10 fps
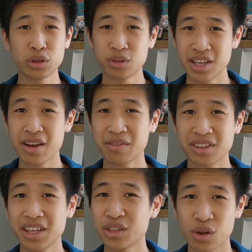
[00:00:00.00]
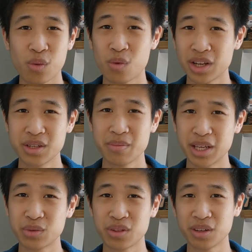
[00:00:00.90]
You definitely don't want to
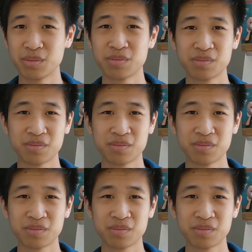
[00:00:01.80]
mess with them.